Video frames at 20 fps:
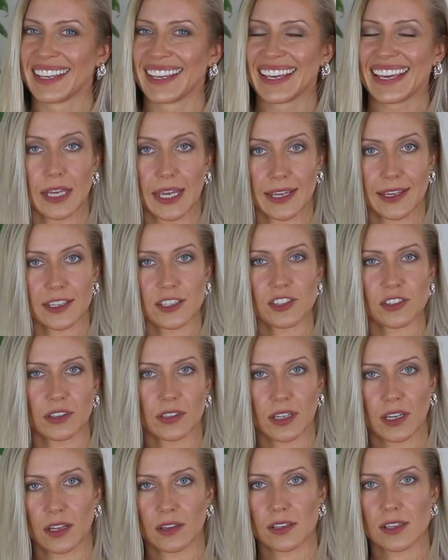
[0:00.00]
Like at
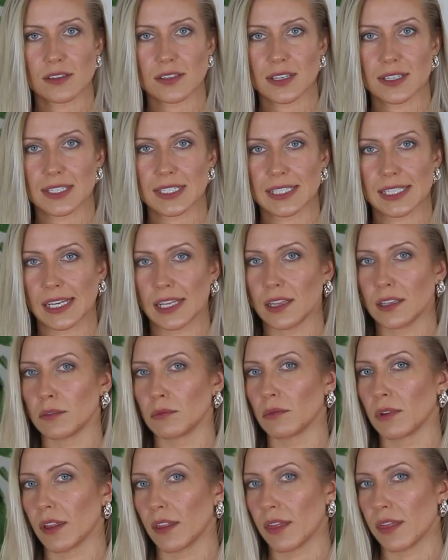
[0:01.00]
Chanel, you can style
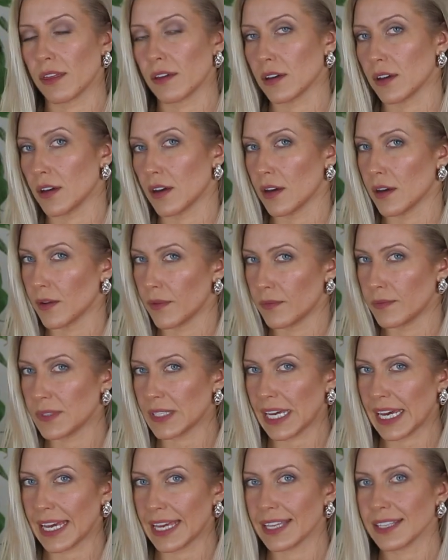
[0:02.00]
them with
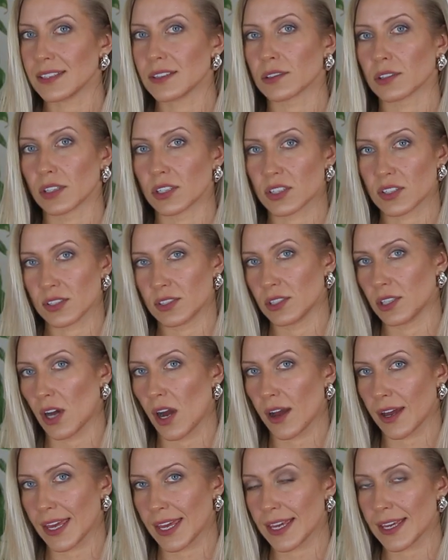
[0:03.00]
tights or
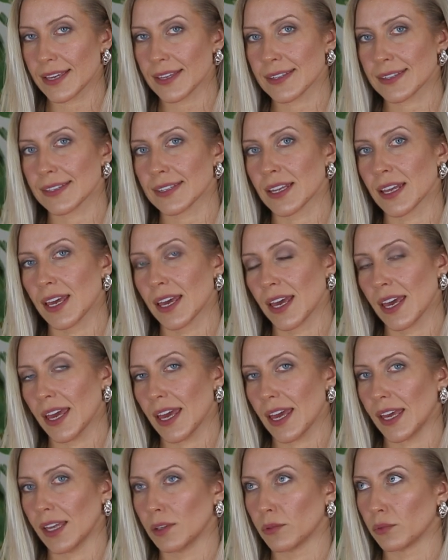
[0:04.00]
stockings
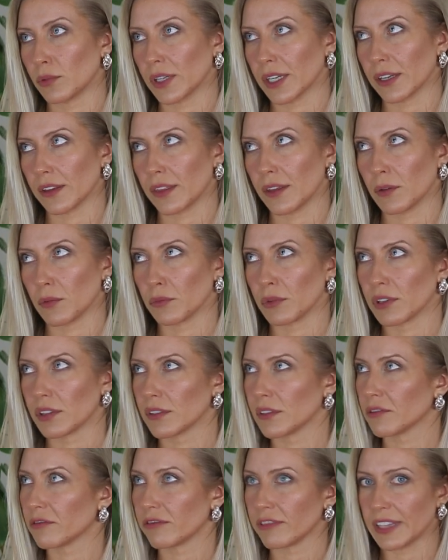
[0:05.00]
and wear them
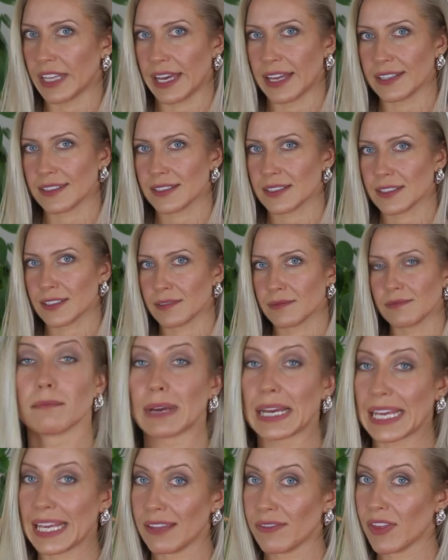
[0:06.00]
with flats.
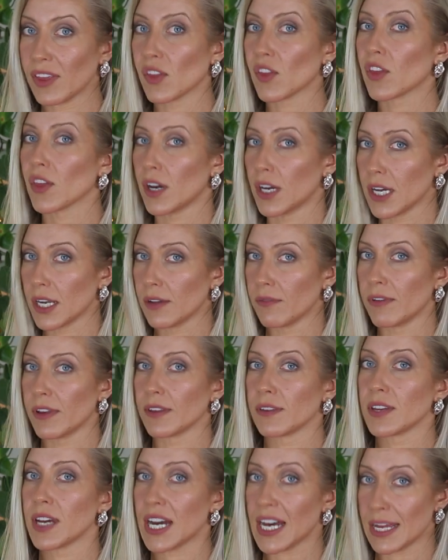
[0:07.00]
But if the thought of
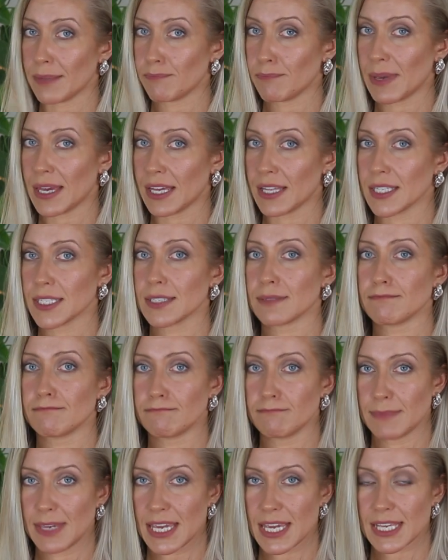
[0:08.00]
it, hot pants
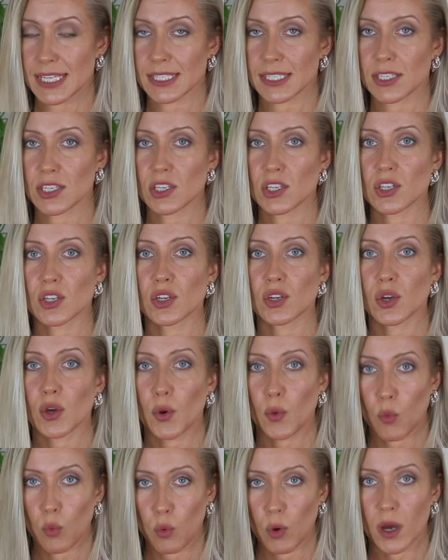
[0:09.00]
makes you
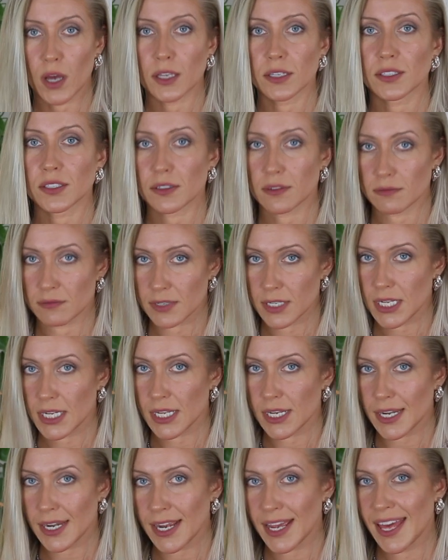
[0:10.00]
want to
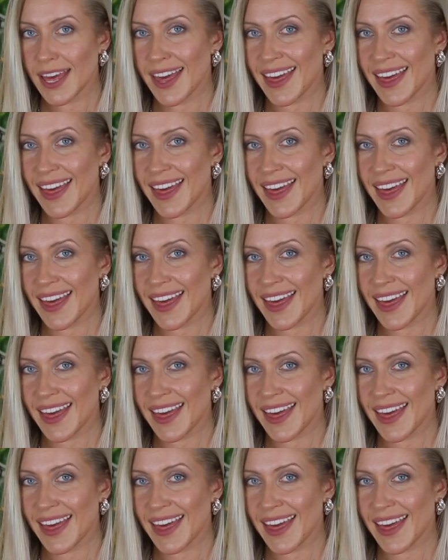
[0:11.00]
run,